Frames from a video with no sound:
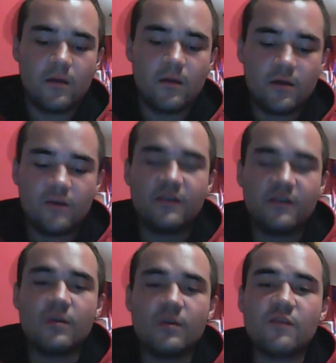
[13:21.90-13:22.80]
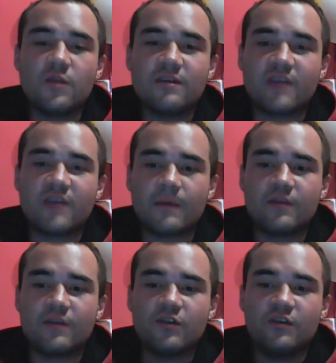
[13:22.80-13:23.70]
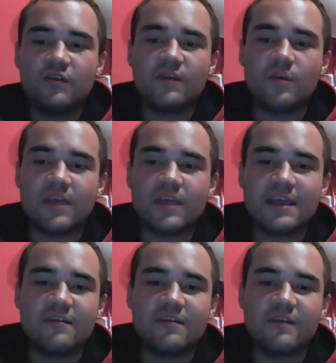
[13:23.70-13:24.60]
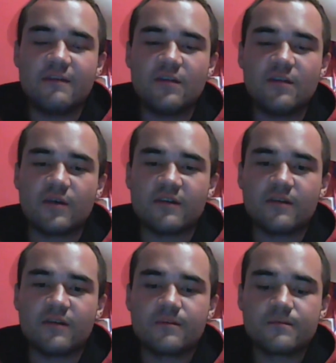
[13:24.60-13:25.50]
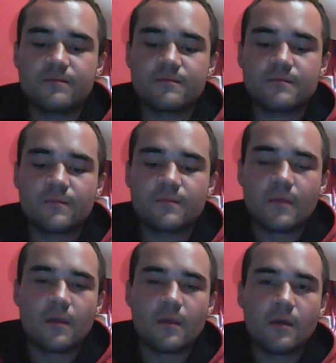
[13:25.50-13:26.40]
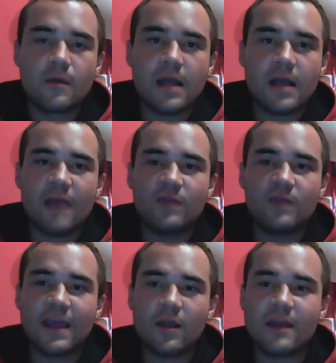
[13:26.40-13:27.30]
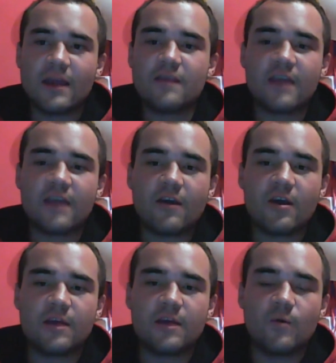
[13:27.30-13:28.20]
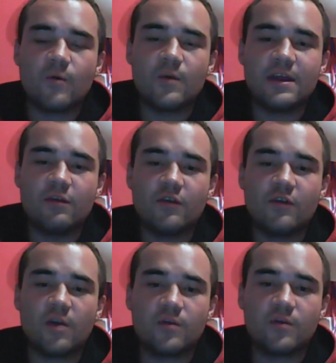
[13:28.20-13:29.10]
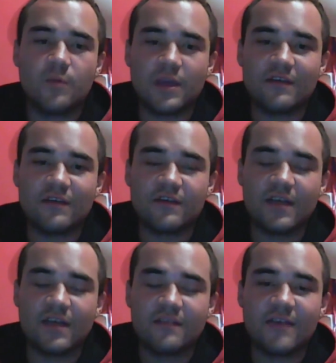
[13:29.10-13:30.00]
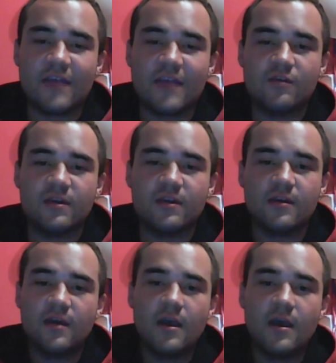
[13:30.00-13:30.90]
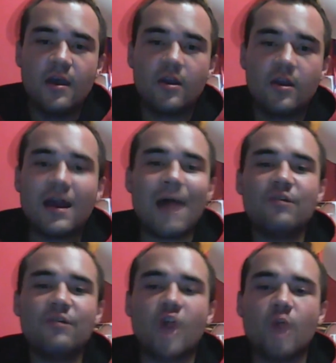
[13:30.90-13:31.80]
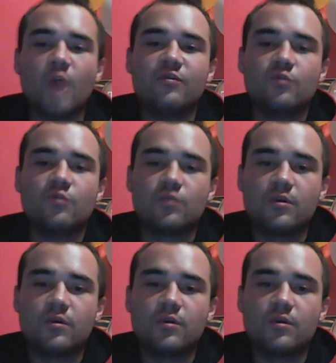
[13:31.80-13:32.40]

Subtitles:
You see what this world is coming to. You see what the elite is giving to us. Guys, we cannot let this carry on anymore. We need to start putting a stand to it. I was homeschooled.